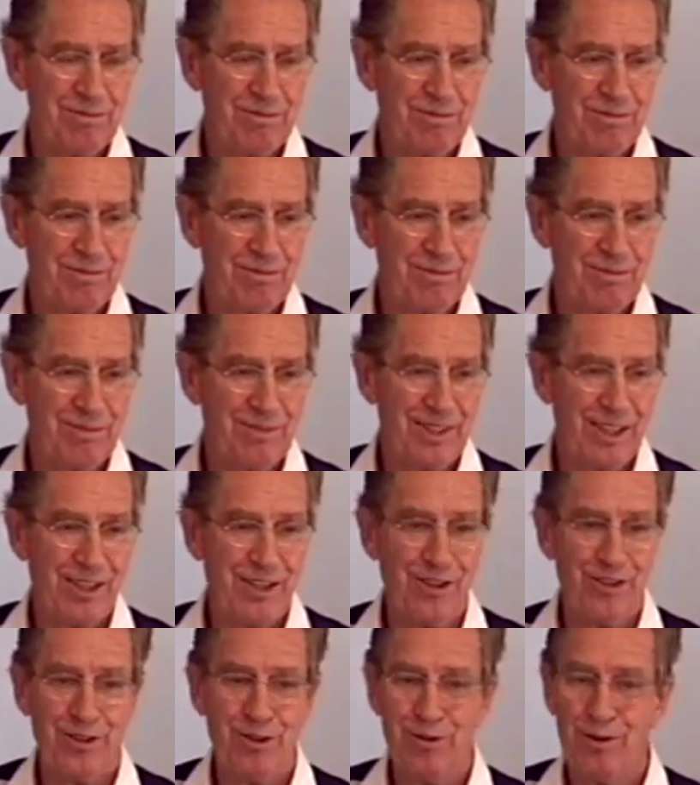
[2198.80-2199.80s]
Now, you know
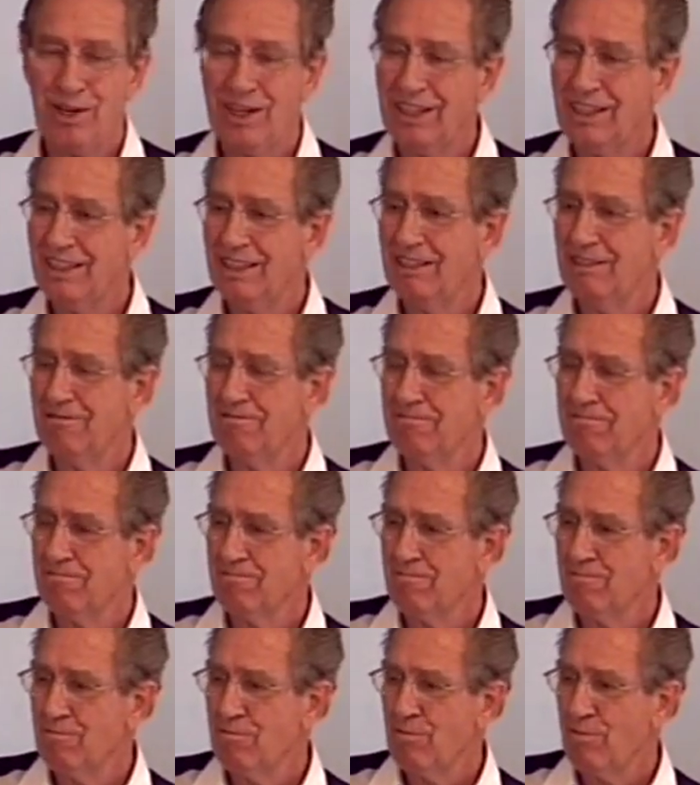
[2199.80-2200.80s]
what?
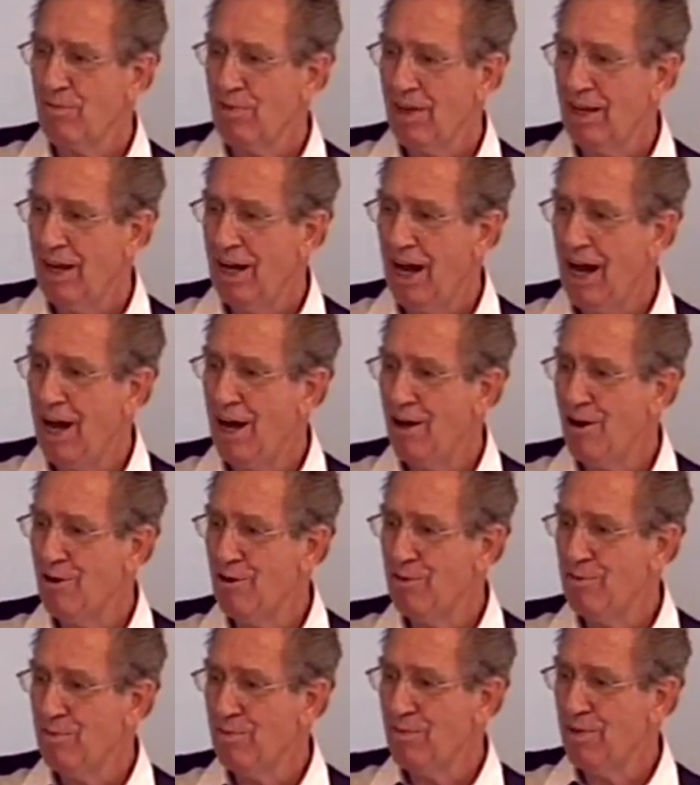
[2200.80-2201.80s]
How
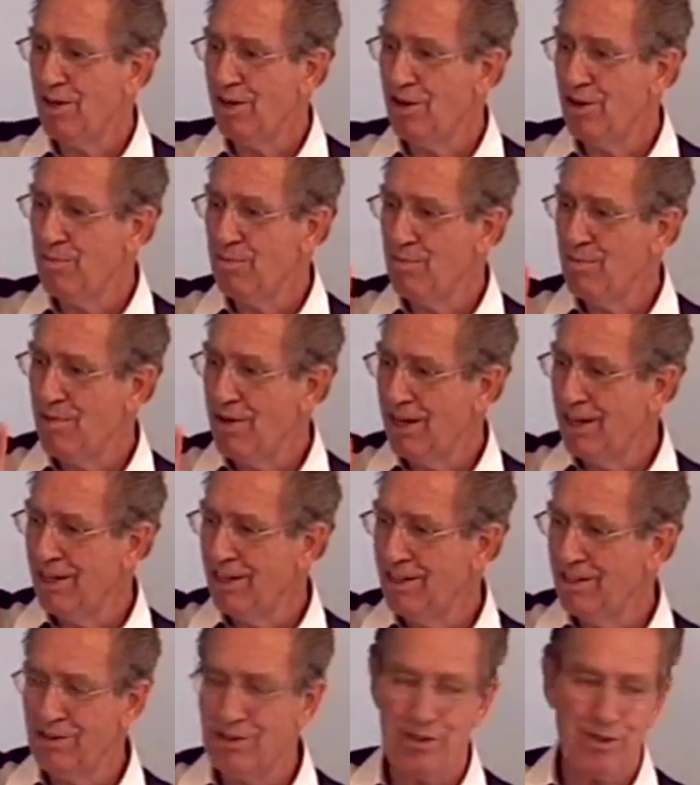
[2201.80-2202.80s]
many millions
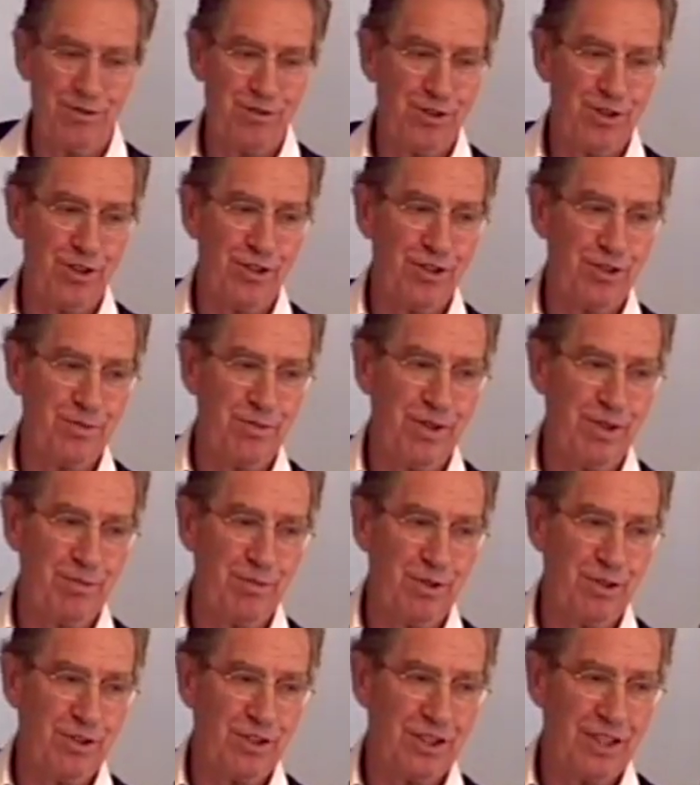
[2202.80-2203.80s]
of church members
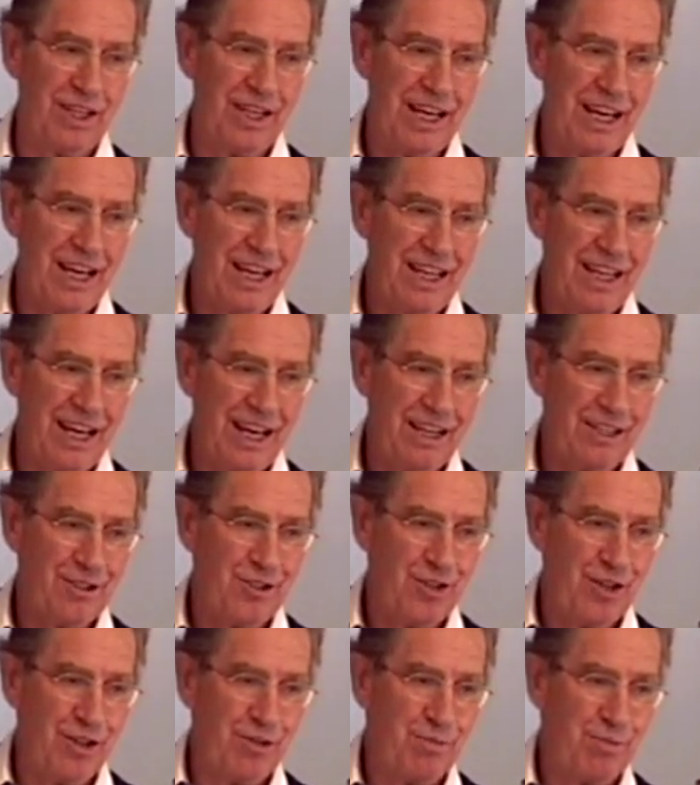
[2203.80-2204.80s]
lay that
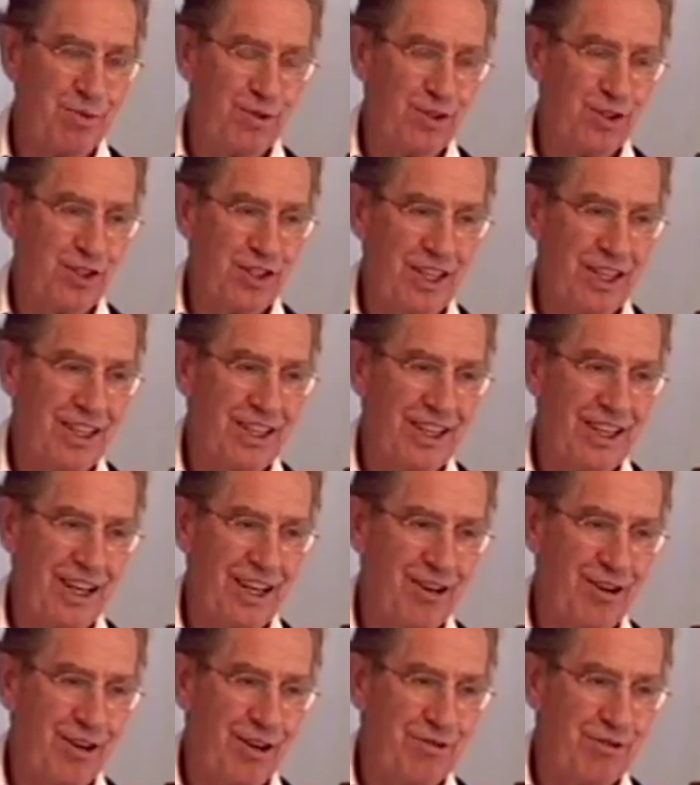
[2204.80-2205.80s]
10% in that
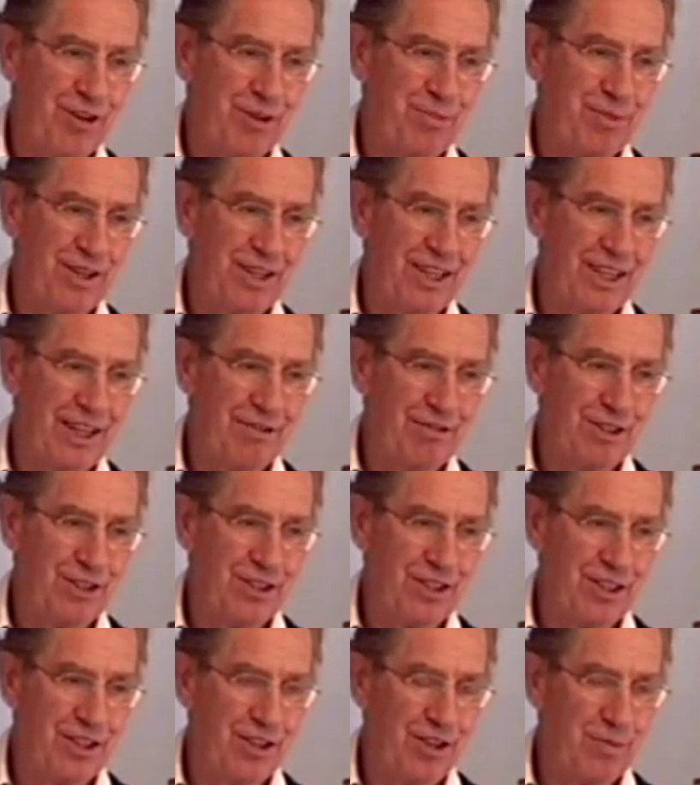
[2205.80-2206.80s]
offering plate every Sunday
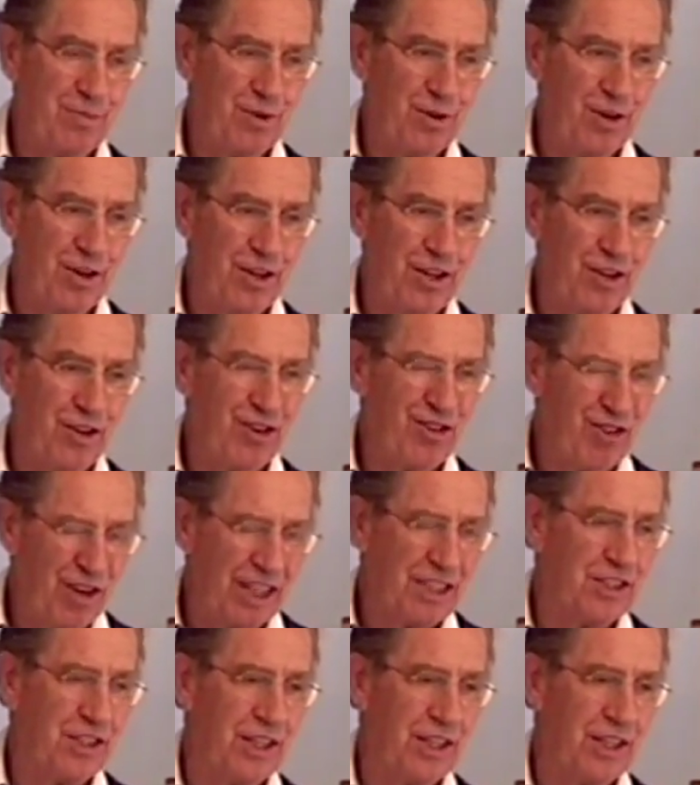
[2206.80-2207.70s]
morning grudgingly?